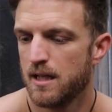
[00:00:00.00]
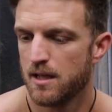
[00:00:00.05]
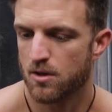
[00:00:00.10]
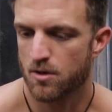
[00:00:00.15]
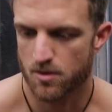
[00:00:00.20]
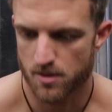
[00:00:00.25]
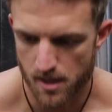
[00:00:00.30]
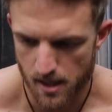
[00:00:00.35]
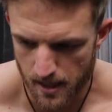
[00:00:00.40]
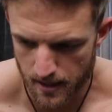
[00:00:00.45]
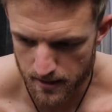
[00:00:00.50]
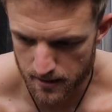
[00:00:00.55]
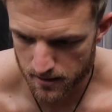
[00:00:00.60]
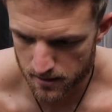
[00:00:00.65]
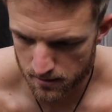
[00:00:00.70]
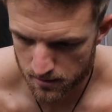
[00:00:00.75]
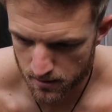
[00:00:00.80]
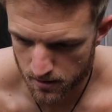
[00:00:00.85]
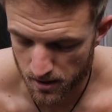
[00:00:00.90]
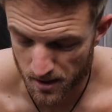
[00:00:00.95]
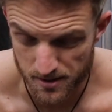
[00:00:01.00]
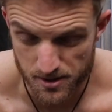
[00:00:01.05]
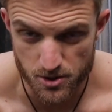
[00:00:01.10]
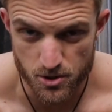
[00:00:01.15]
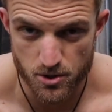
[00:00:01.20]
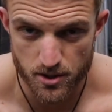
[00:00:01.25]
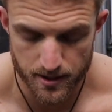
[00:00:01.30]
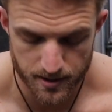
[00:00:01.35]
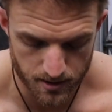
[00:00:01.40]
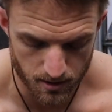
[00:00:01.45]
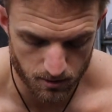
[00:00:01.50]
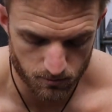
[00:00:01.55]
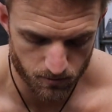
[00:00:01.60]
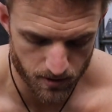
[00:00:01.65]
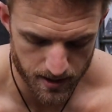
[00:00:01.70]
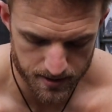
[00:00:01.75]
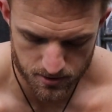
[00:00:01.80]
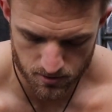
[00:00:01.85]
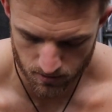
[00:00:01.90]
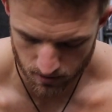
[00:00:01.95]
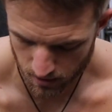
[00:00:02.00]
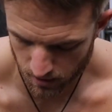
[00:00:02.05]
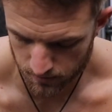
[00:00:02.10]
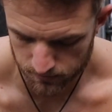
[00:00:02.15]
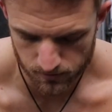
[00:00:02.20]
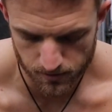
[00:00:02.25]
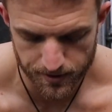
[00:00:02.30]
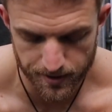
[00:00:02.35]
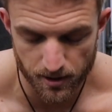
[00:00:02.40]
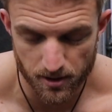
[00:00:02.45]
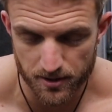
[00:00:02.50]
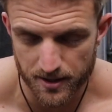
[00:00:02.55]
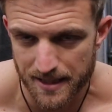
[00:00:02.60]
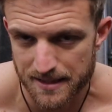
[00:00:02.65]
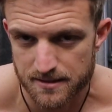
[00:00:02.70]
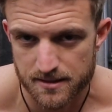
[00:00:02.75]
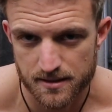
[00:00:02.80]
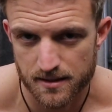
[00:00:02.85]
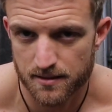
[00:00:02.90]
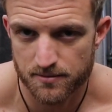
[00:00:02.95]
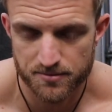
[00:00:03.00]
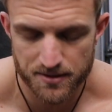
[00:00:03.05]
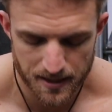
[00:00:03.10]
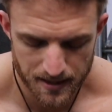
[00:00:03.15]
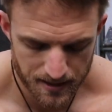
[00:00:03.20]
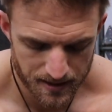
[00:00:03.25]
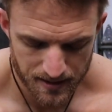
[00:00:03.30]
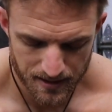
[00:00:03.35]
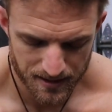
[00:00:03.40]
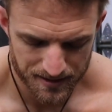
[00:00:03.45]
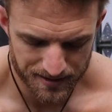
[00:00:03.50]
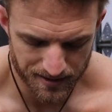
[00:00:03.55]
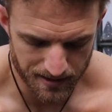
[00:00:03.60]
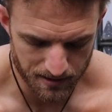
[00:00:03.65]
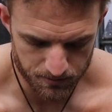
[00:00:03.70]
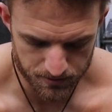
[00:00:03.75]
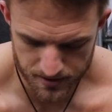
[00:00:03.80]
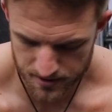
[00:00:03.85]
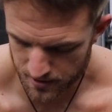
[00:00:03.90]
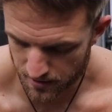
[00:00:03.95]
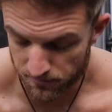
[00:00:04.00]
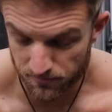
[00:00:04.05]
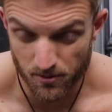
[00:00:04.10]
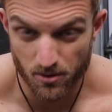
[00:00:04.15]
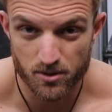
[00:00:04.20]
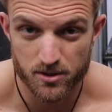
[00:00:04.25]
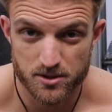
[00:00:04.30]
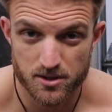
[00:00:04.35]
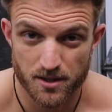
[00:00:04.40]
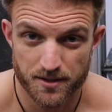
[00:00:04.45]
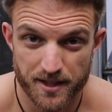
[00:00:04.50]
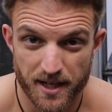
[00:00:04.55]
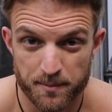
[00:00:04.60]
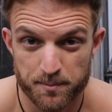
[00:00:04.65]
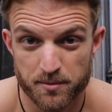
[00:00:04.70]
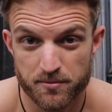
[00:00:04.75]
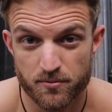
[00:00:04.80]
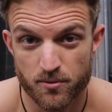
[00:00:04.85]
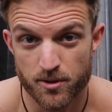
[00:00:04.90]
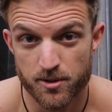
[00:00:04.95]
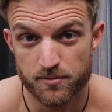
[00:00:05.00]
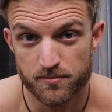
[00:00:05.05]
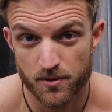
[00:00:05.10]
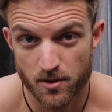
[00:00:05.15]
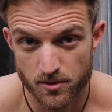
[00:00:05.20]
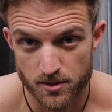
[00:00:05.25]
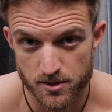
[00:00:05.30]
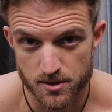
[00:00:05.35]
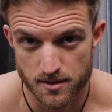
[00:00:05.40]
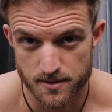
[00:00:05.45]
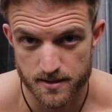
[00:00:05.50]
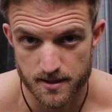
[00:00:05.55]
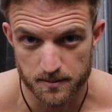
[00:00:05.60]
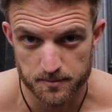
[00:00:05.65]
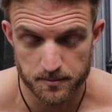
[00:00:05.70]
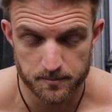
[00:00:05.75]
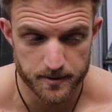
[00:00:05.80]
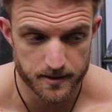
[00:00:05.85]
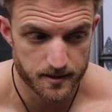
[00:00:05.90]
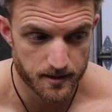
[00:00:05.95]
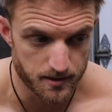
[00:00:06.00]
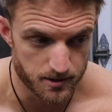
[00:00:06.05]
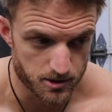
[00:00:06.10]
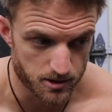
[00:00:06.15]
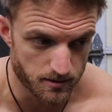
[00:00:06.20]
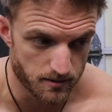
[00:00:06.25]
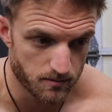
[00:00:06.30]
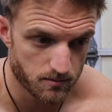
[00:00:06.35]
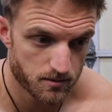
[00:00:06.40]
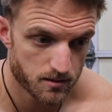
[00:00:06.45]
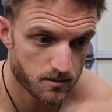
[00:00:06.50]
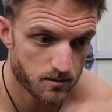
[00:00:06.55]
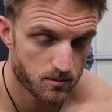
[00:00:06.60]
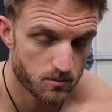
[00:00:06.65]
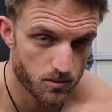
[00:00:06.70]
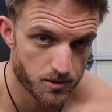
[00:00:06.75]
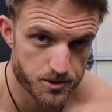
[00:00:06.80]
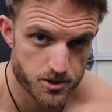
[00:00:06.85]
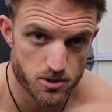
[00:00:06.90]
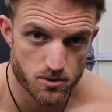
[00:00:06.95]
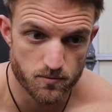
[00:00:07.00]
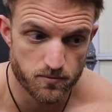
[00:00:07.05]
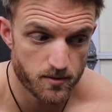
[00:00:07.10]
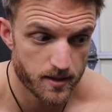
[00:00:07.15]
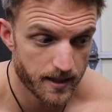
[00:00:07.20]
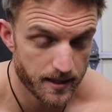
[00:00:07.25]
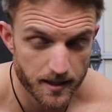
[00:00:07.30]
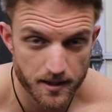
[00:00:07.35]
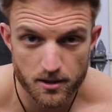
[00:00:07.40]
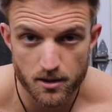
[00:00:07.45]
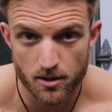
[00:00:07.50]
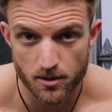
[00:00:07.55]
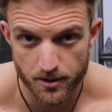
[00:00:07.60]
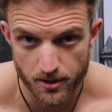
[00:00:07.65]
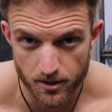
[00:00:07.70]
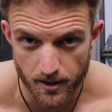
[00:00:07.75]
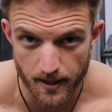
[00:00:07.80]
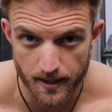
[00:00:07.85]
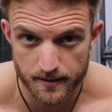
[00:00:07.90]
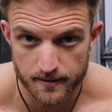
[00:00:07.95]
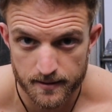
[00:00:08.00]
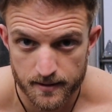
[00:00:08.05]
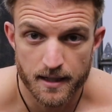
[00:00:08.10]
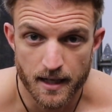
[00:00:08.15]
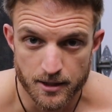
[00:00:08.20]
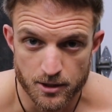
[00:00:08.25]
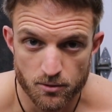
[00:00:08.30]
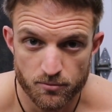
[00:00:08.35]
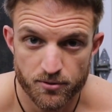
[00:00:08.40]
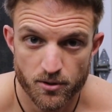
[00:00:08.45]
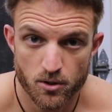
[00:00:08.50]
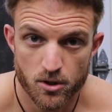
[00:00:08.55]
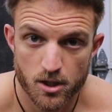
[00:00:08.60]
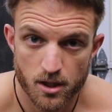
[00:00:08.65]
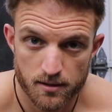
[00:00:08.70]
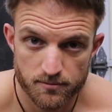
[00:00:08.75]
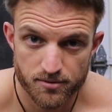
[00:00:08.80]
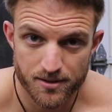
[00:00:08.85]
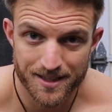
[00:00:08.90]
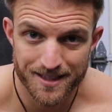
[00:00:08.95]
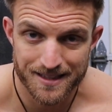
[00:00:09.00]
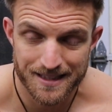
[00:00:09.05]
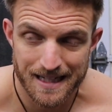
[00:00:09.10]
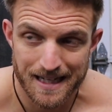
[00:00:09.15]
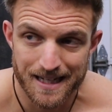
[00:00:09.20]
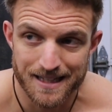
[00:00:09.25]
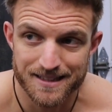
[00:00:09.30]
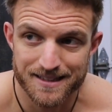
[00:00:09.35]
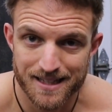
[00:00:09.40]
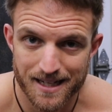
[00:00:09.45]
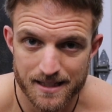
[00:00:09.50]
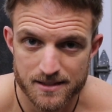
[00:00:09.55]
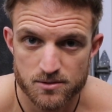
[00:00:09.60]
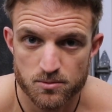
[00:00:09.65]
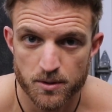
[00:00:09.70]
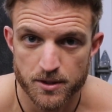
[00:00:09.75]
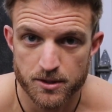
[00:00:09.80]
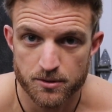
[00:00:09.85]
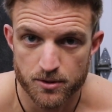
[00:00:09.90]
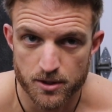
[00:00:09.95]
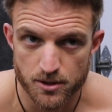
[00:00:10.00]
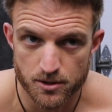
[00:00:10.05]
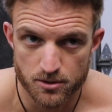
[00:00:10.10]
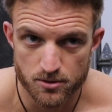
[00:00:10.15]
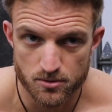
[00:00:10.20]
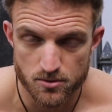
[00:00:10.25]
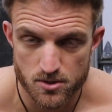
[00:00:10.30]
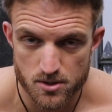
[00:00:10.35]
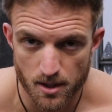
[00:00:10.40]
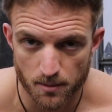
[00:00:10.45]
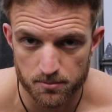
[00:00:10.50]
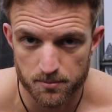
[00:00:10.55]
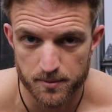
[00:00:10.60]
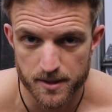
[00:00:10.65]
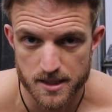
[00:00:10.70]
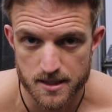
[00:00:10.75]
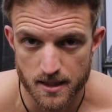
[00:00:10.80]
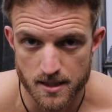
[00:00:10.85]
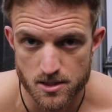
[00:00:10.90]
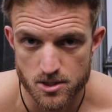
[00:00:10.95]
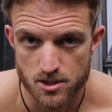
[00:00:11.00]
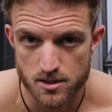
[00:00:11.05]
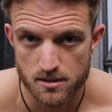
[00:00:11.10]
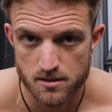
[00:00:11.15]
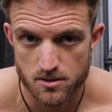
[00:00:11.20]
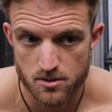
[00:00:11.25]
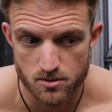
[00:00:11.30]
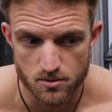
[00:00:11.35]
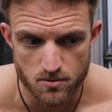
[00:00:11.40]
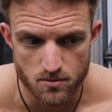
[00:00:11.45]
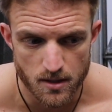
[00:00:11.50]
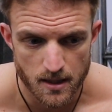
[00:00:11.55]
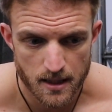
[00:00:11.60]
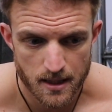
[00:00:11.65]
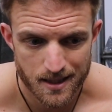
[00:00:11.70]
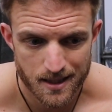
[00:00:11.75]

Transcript: or not concentrating on rest, recovery, all that stuff, then I would say focus on that before you focus on supplementation. Once you hit all that and you feel confident in that, that's when you could use supplementation to